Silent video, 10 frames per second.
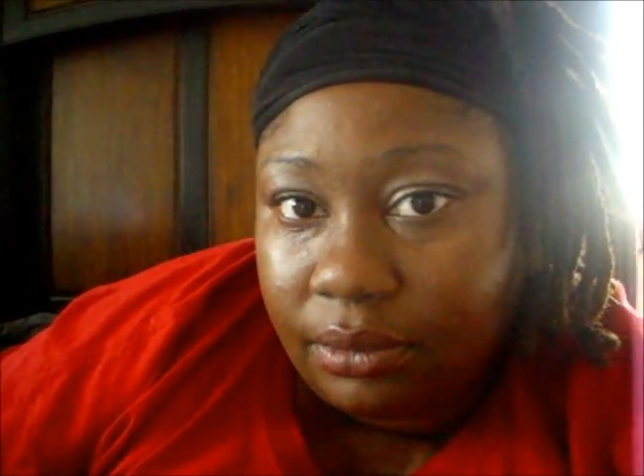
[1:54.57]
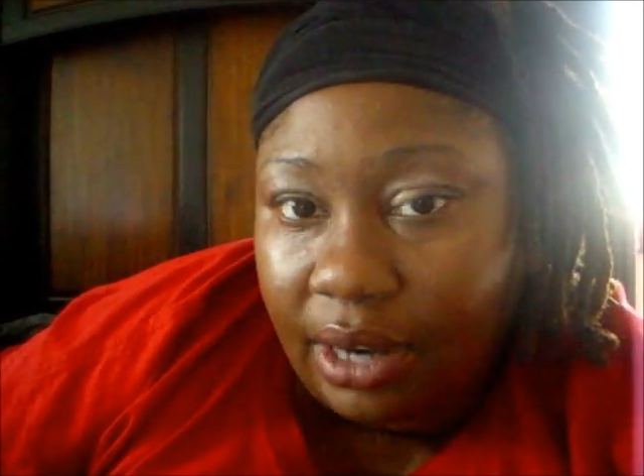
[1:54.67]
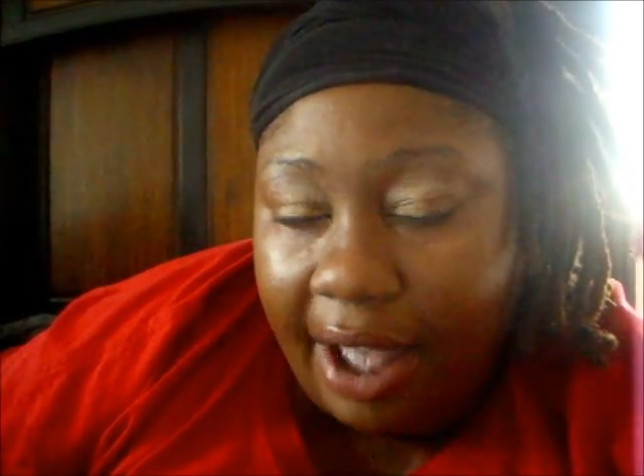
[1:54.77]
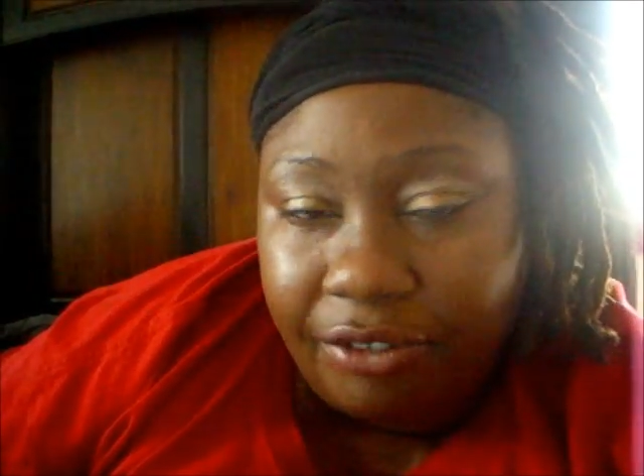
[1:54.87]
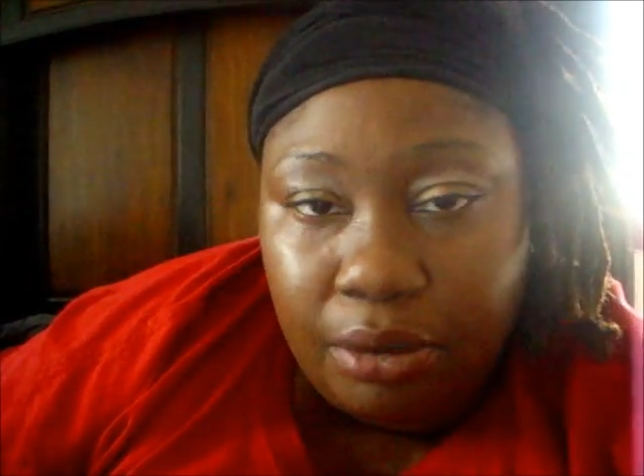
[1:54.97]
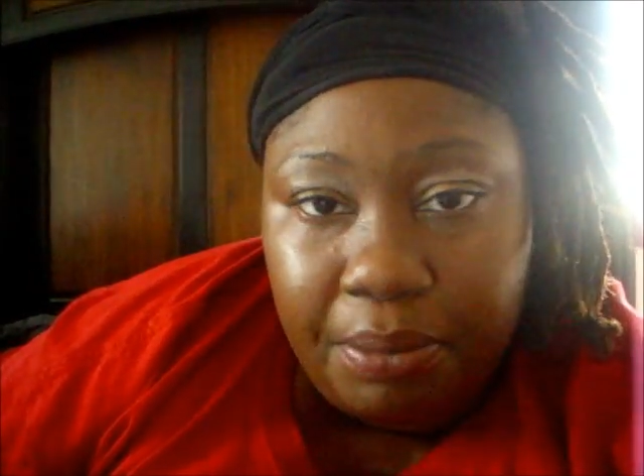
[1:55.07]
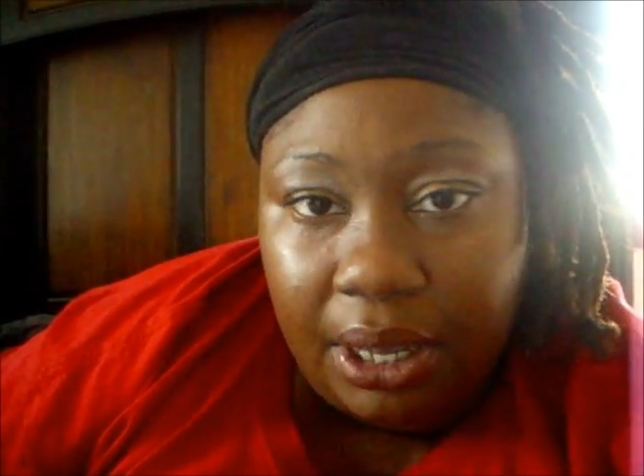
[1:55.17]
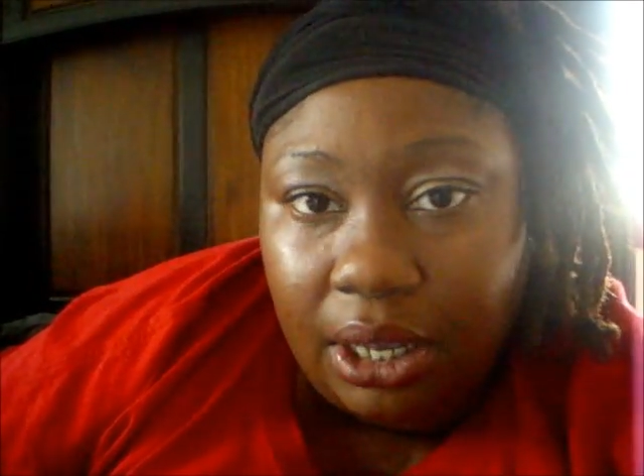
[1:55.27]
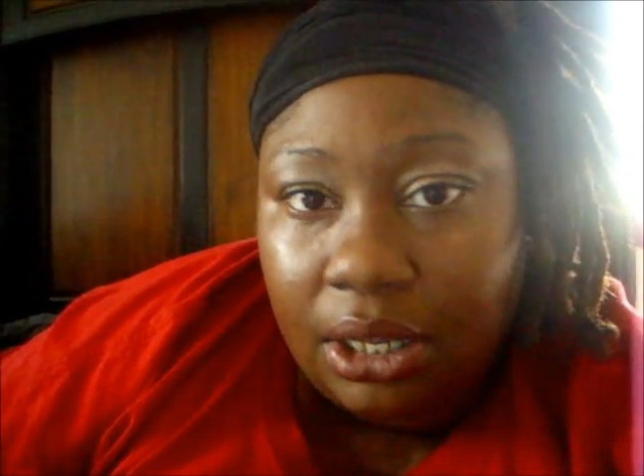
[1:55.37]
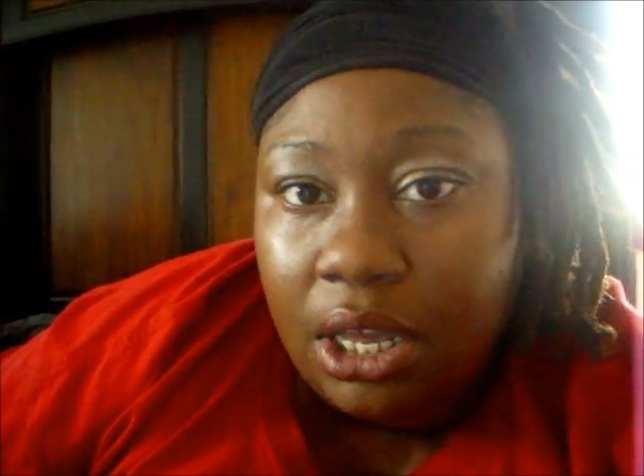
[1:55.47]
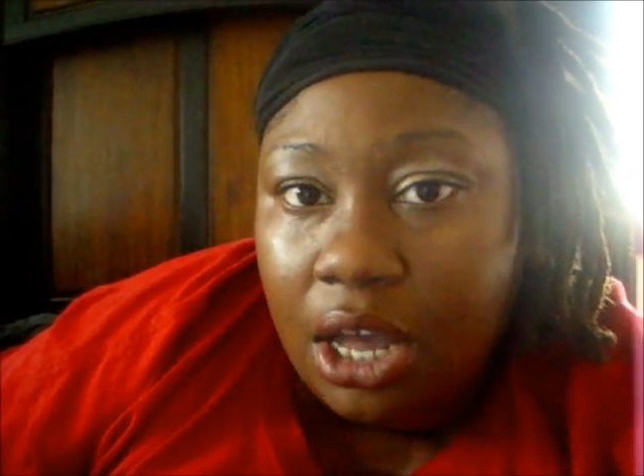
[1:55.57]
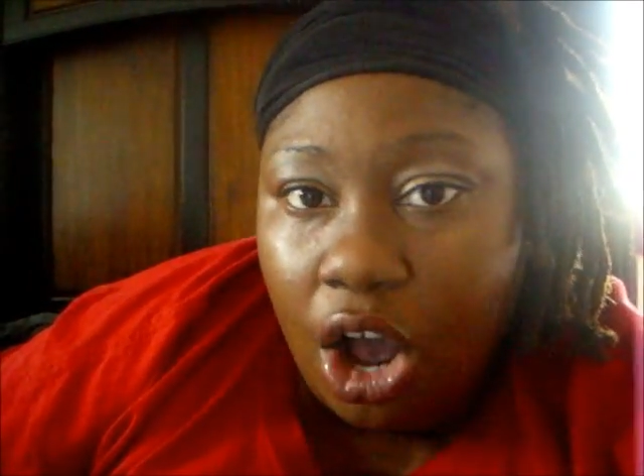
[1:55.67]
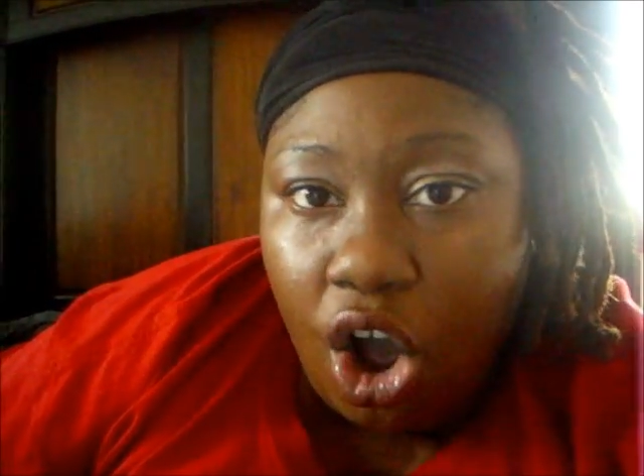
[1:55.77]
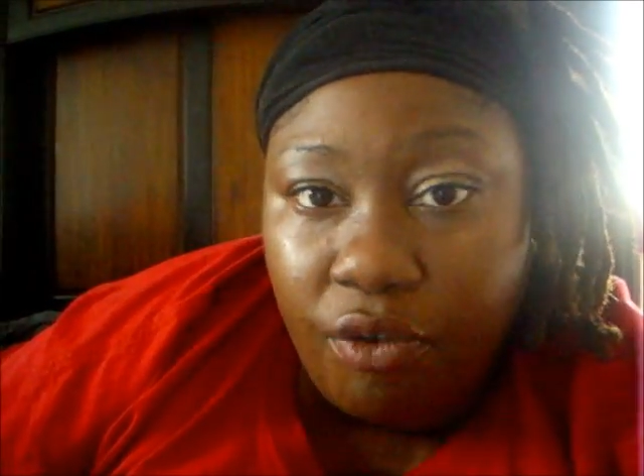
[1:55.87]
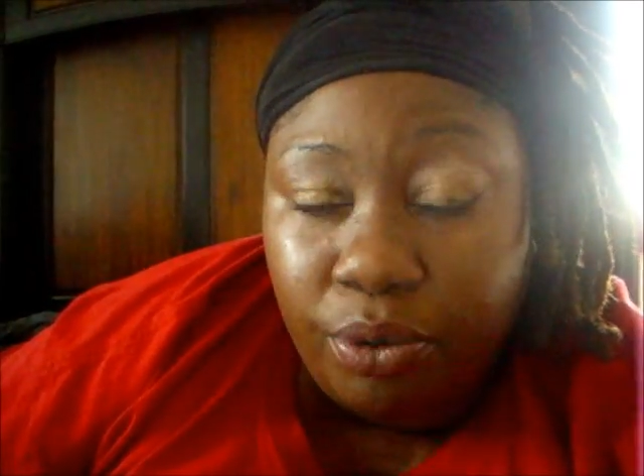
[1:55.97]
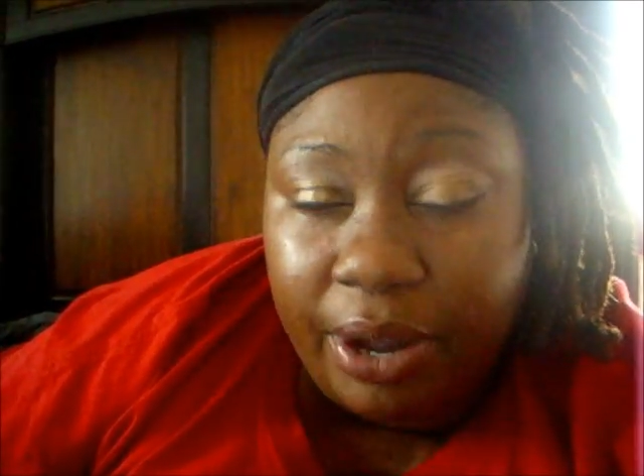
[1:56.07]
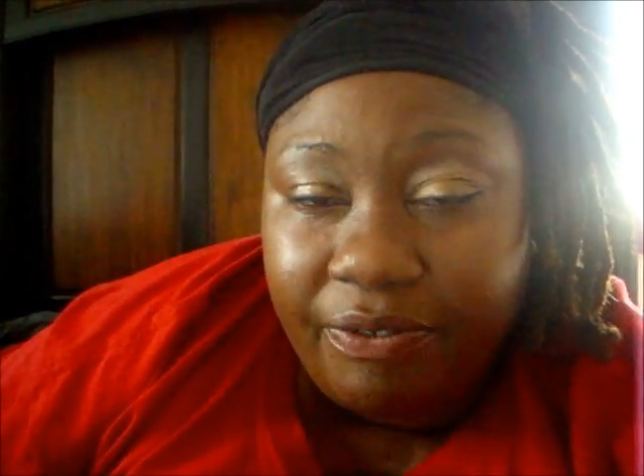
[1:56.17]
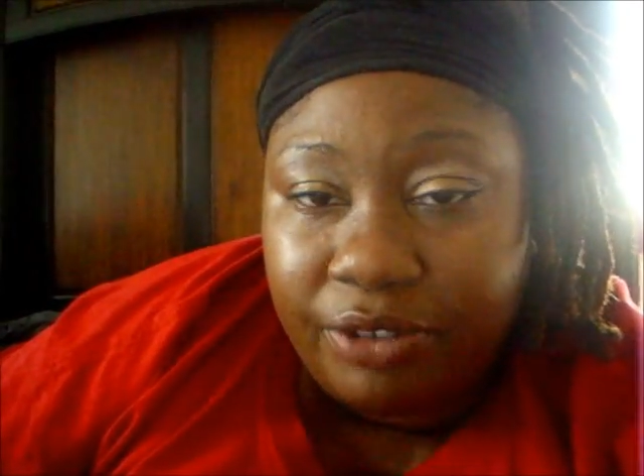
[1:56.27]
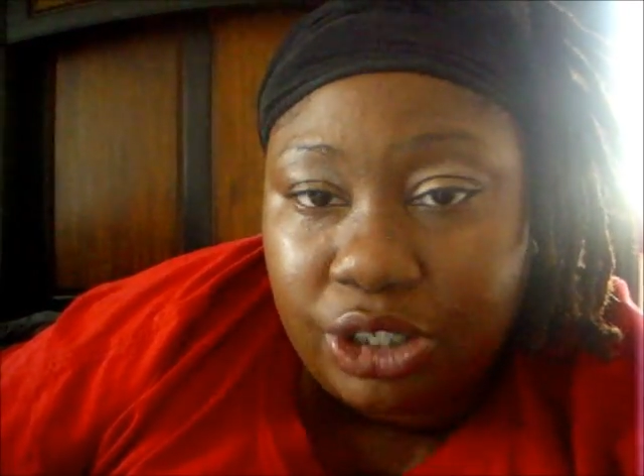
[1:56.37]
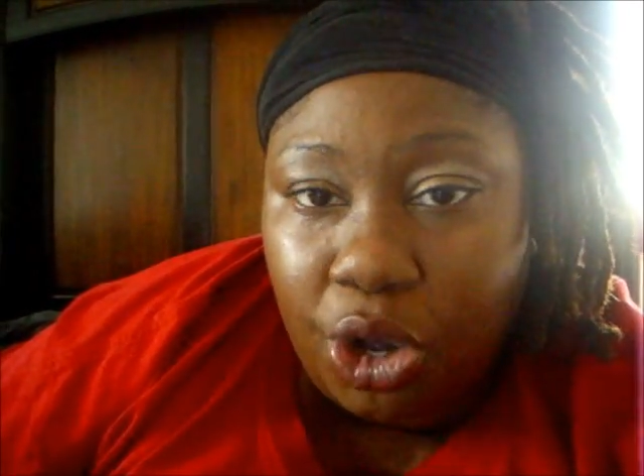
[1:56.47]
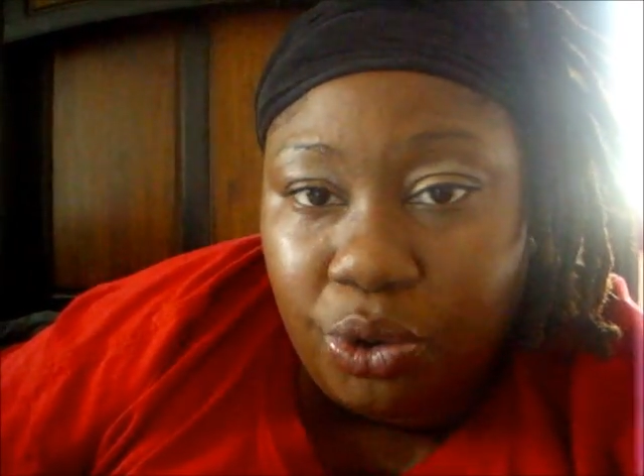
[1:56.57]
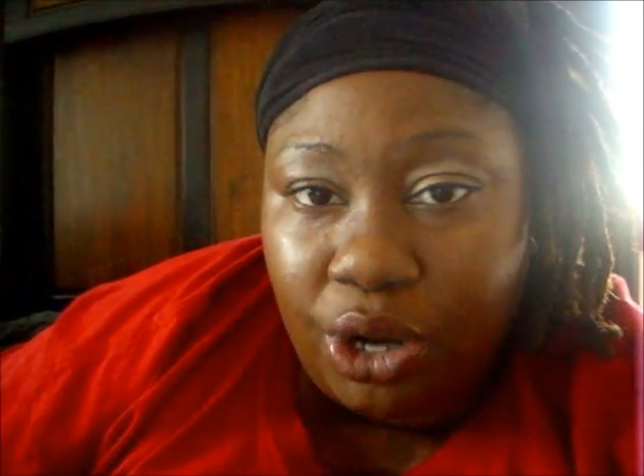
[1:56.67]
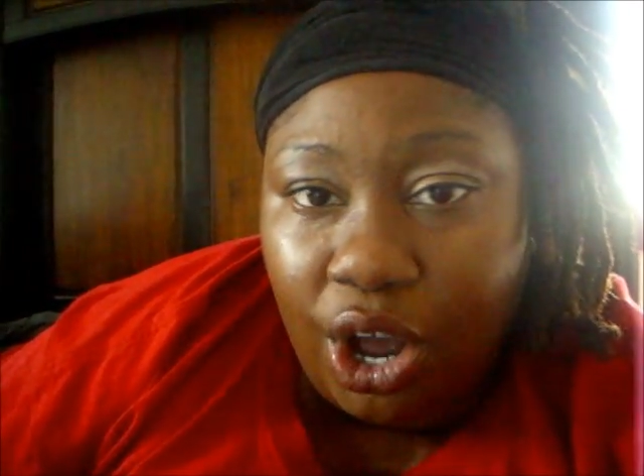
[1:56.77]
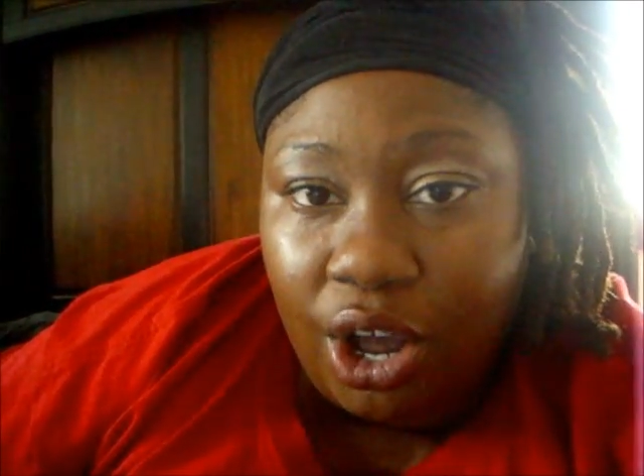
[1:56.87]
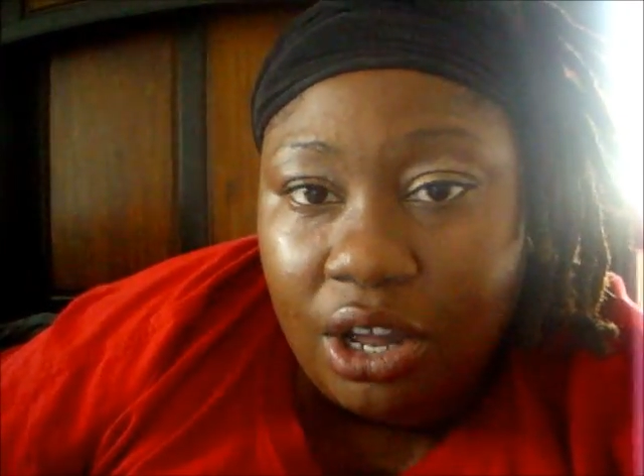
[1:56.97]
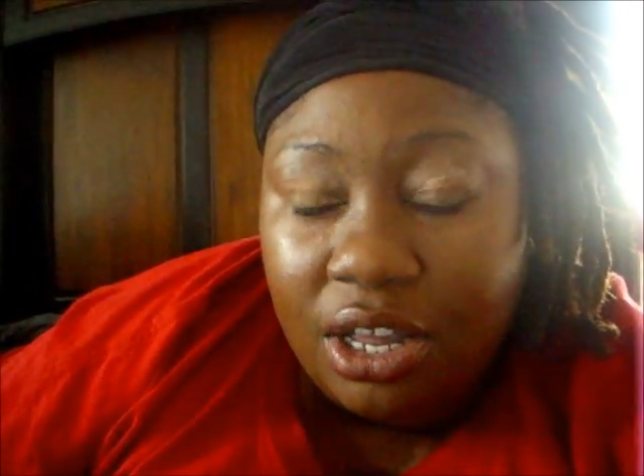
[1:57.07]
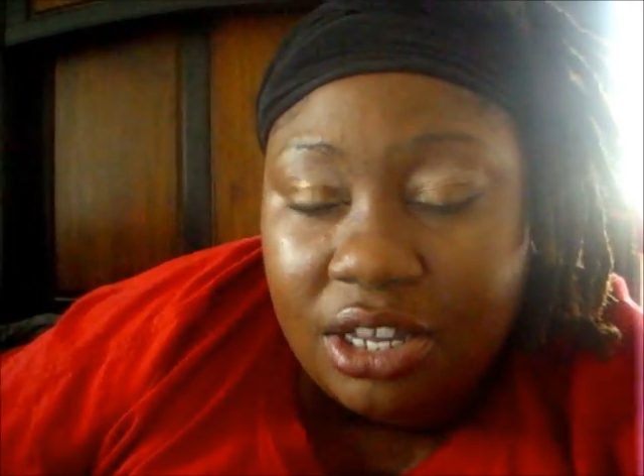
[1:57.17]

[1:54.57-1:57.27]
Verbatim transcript: after being overweight for so long.